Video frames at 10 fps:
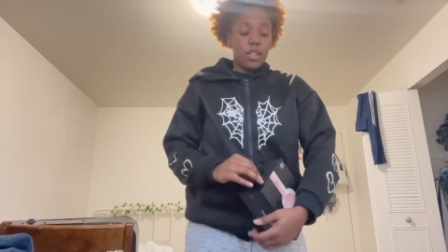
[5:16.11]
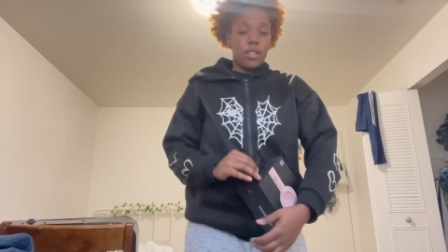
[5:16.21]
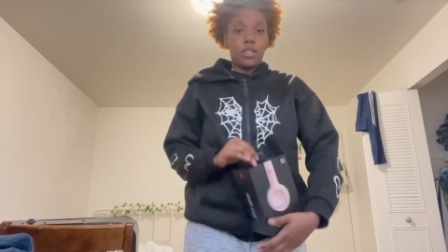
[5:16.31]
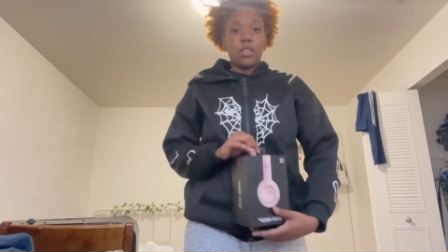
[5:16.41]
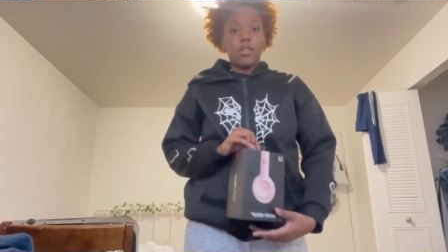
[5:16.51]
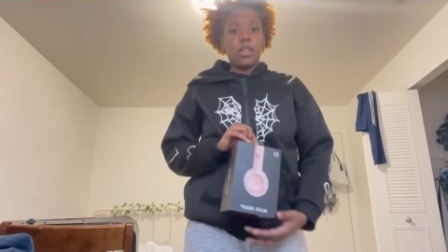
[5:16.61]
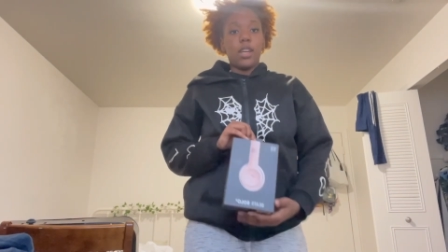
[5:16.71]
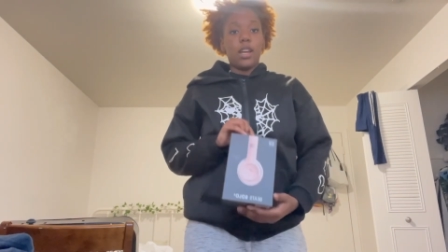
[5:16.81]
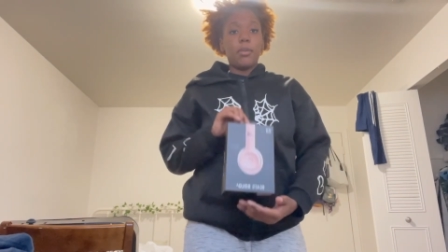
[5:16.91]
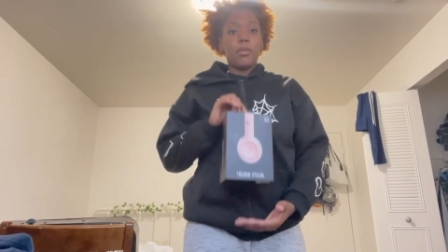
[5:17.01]
So
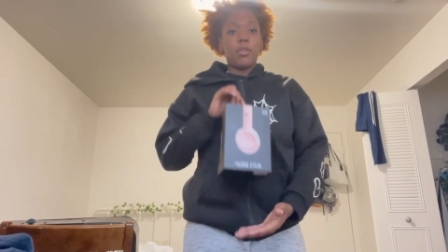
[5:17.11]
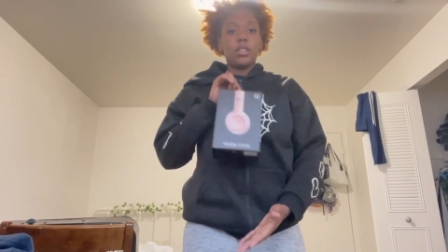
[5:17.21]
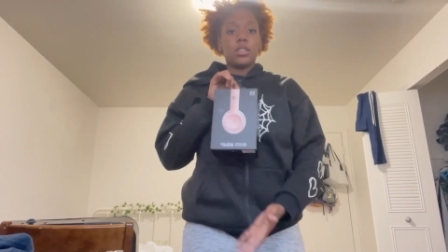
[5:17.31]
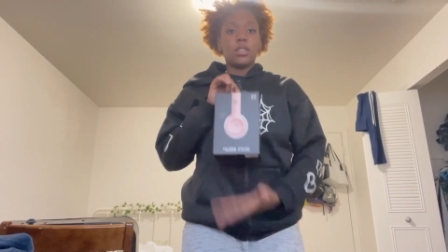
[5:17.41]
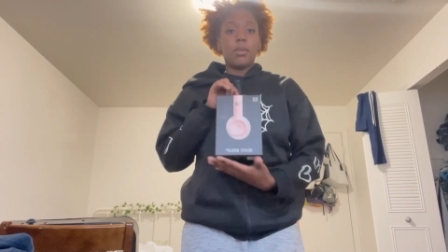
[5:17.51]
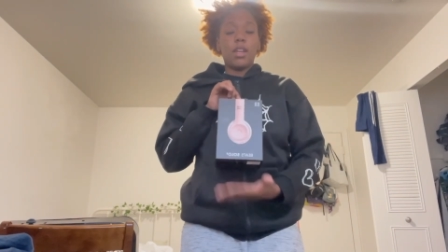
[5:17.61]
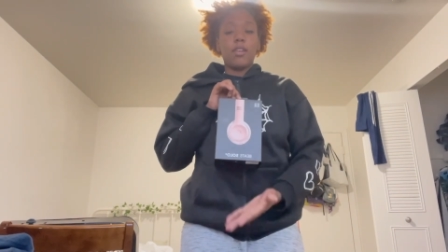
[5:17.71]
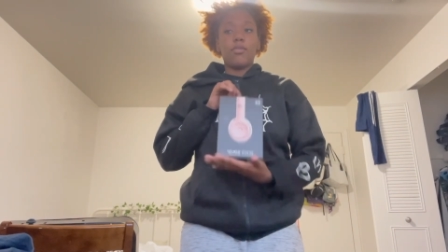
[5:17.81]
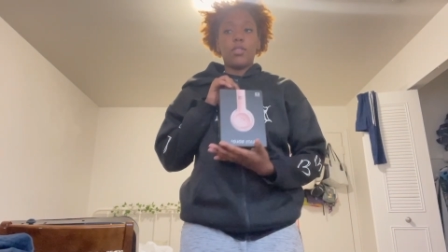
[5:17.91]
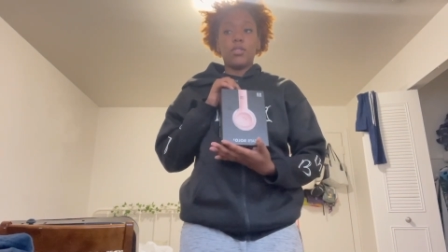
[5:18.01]
yeah, I've been wanting some
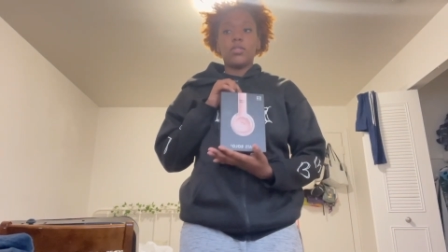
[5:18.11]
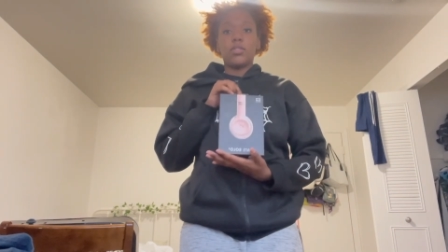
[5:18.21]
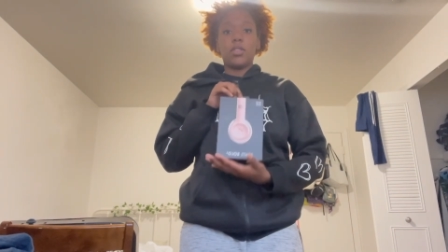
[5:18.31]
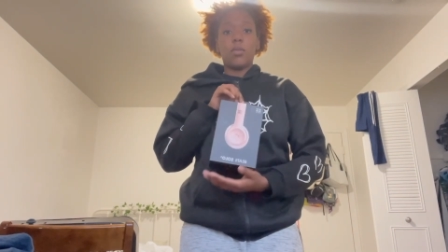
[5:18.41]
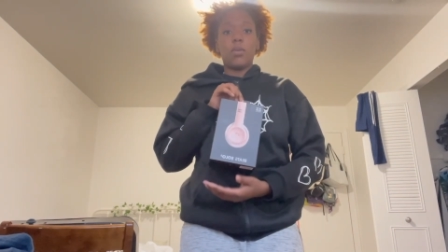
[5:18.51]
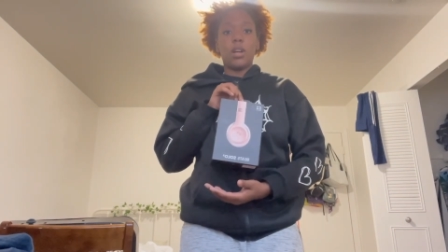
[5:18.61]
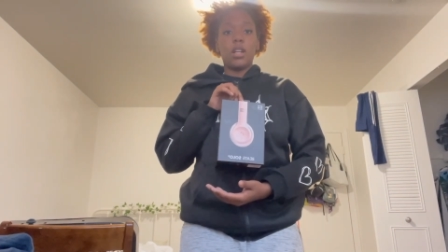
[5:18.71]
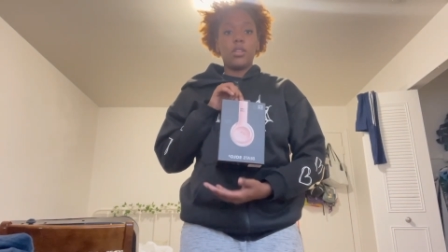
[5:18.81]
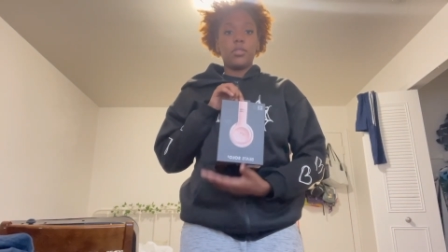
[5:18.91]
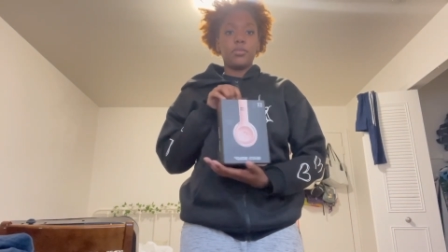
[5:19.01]
headphones for a
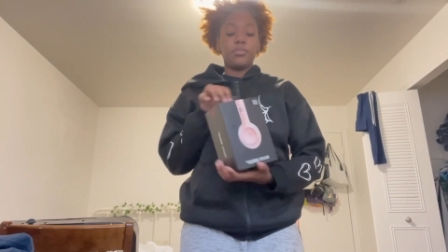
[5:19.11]
while.